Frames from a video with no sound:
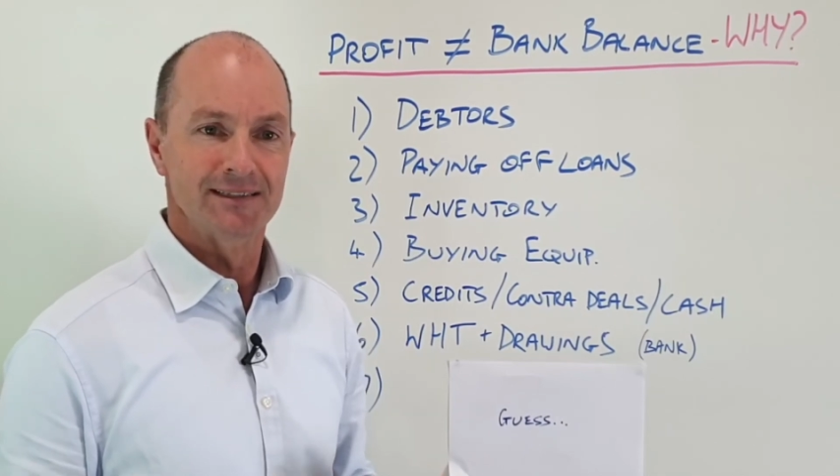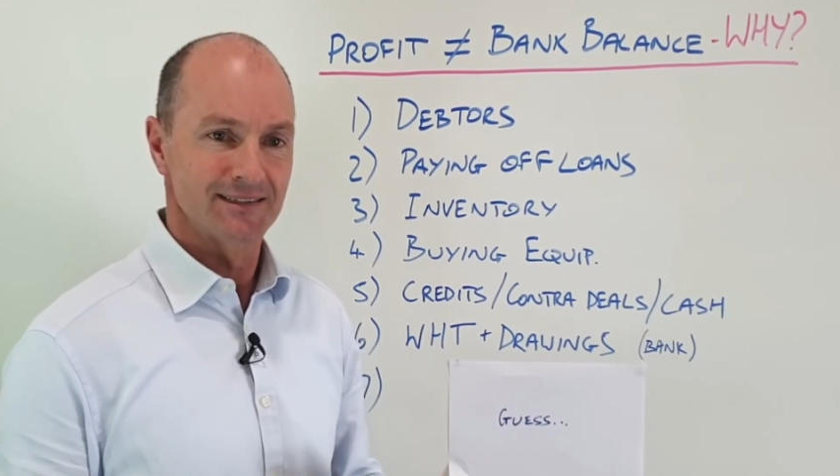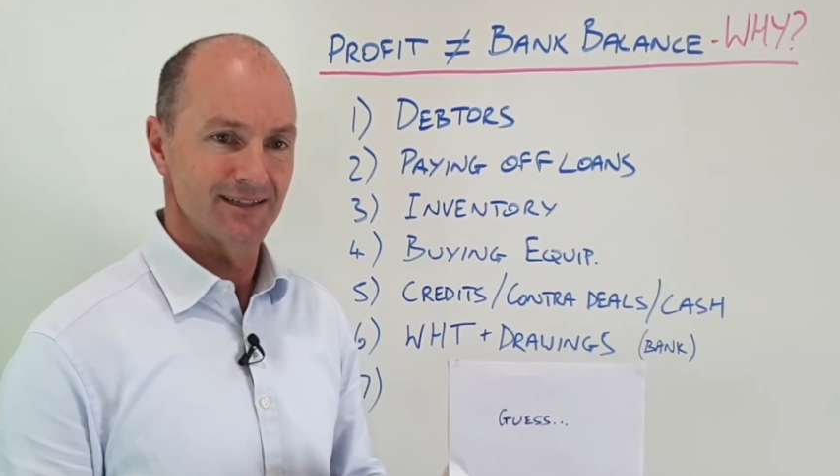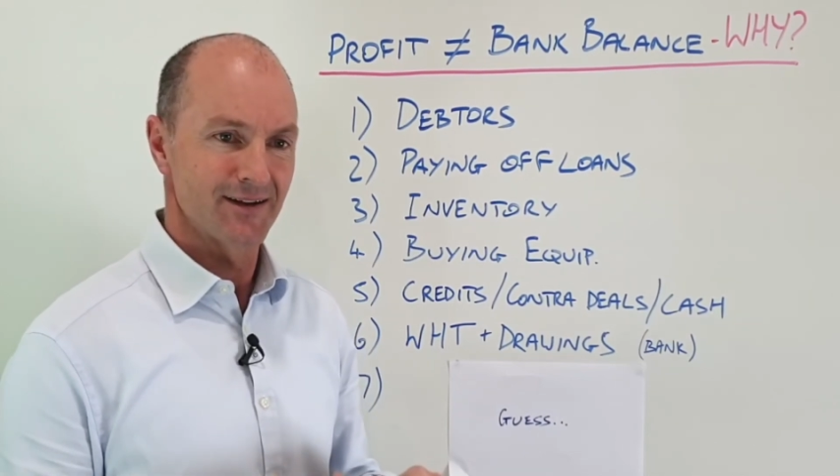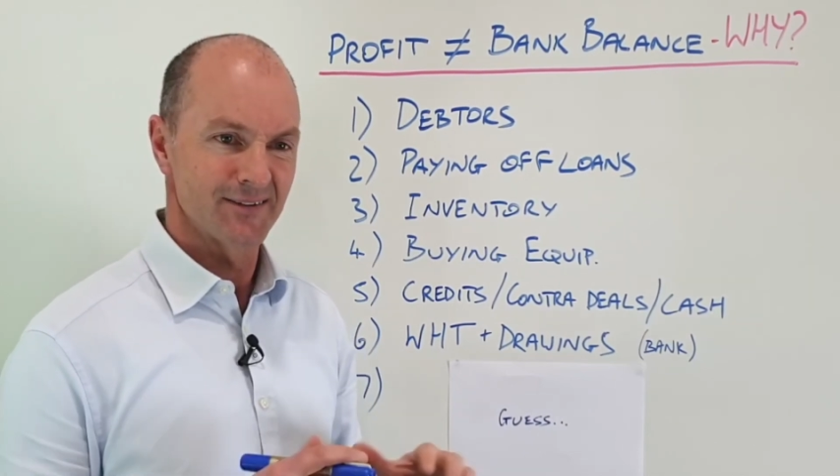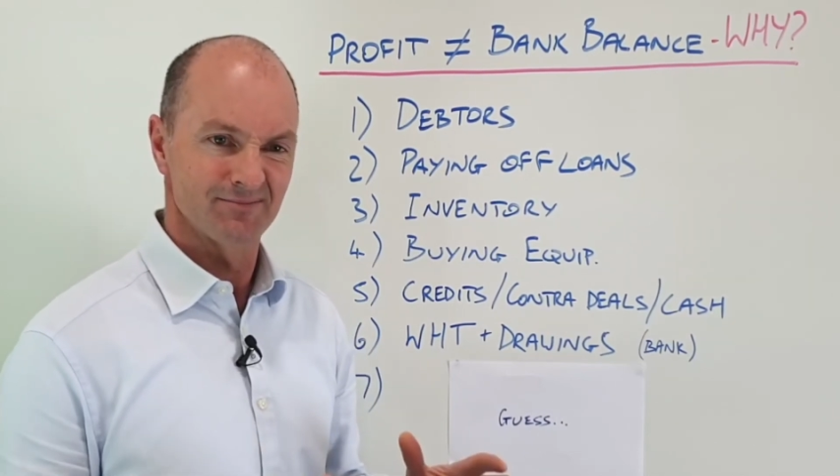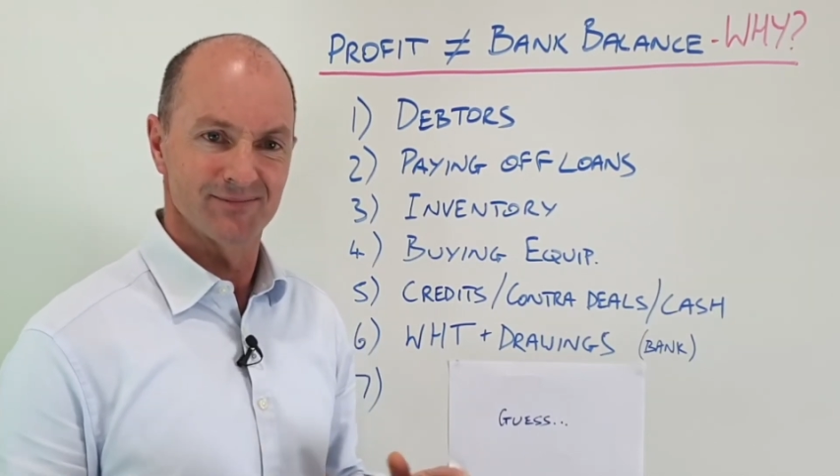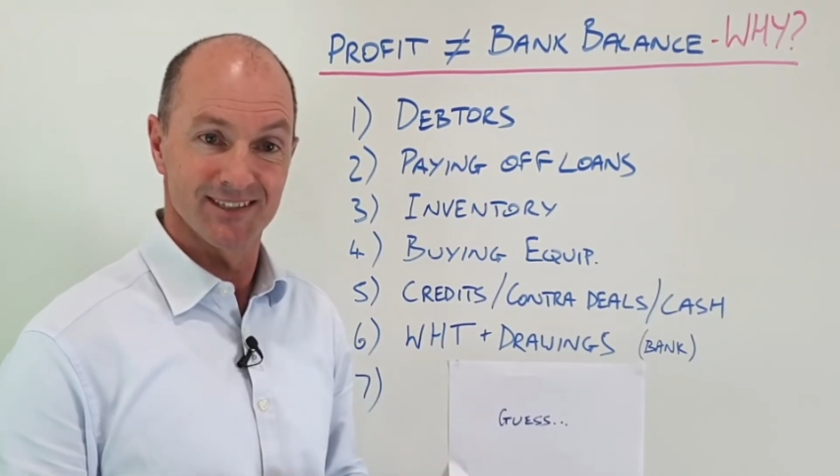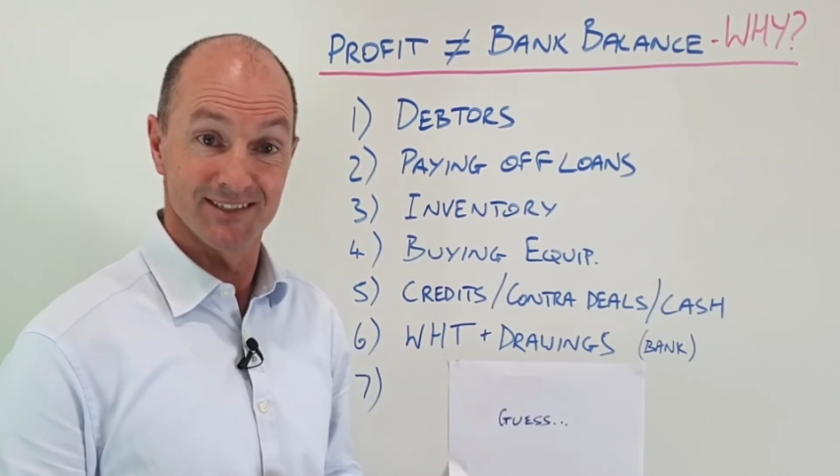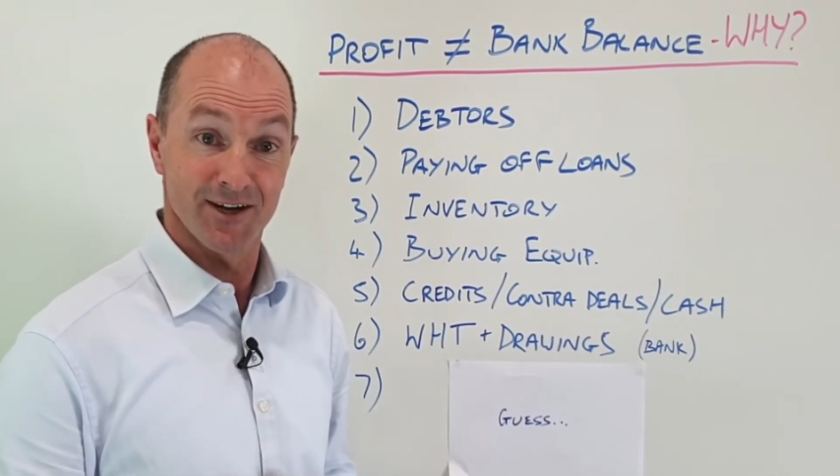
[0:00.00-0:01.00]
So
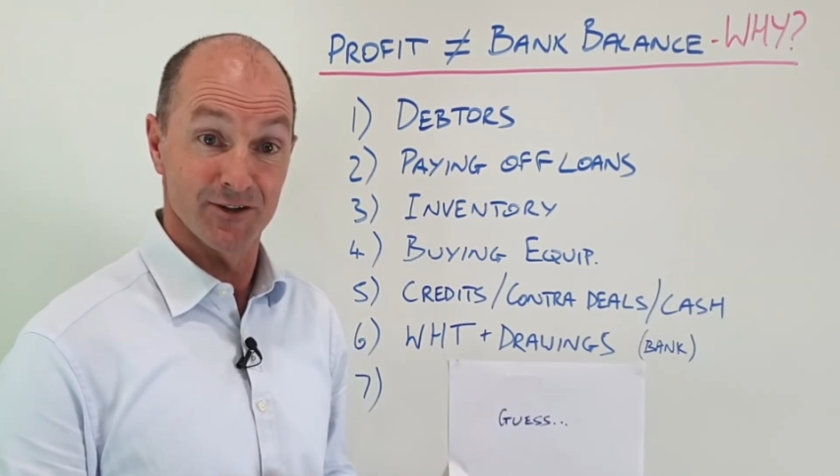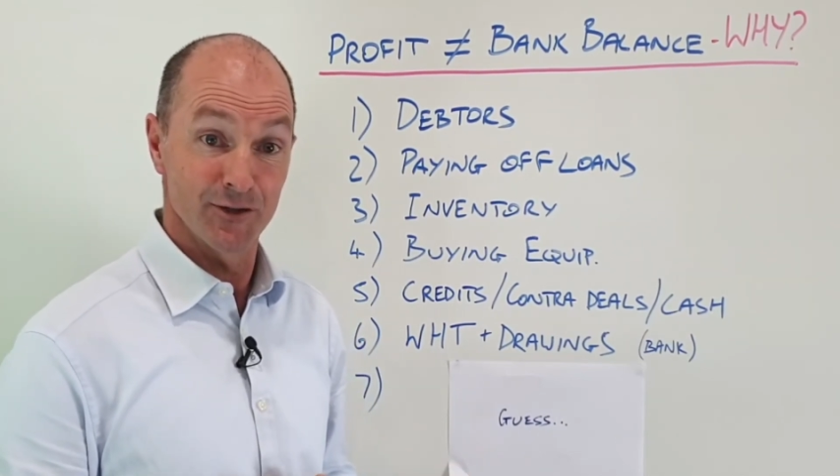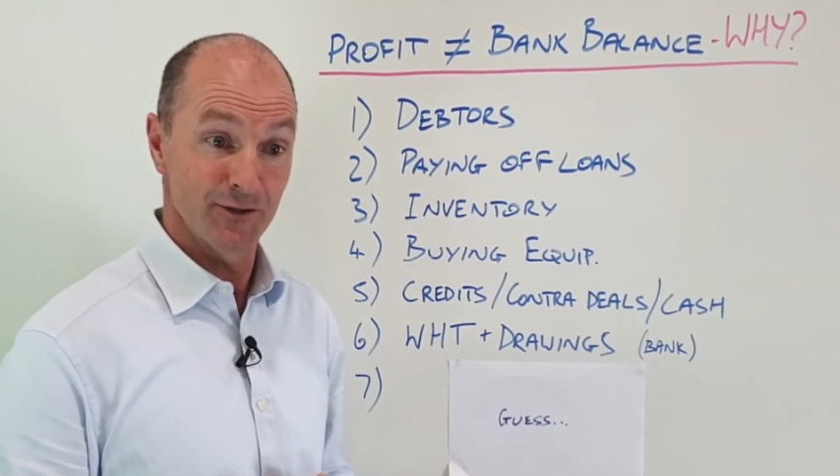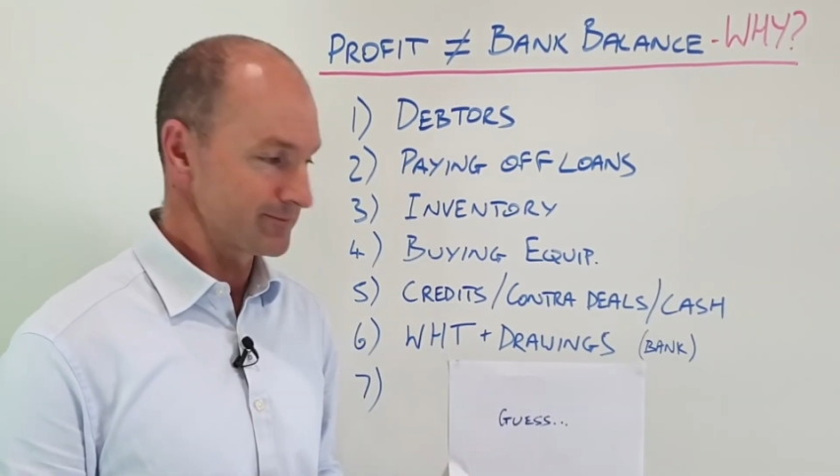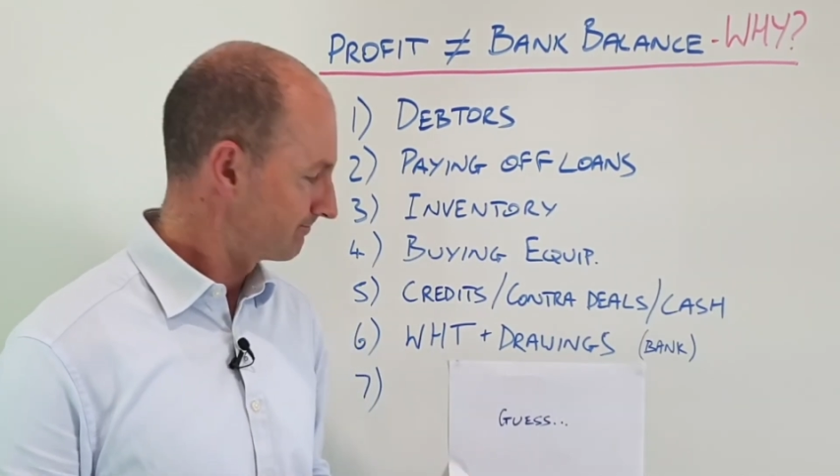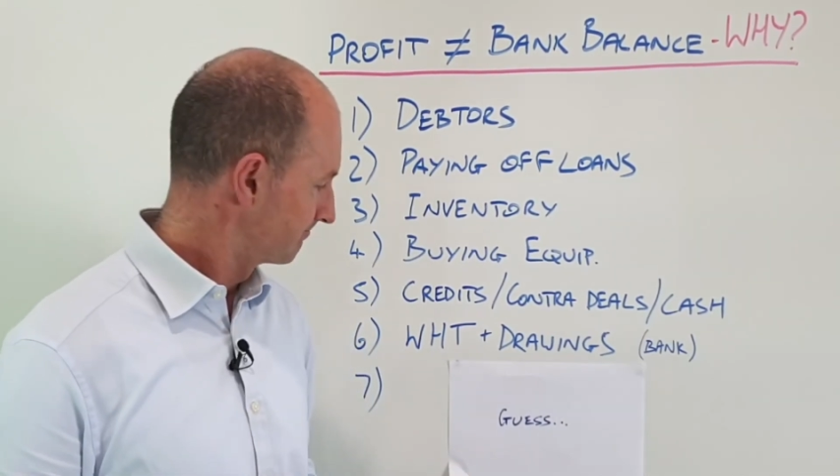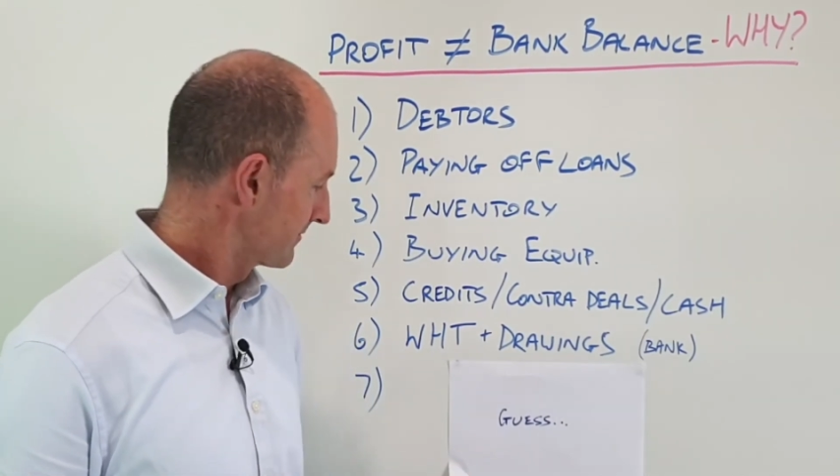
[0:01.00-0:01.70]
just don't do it.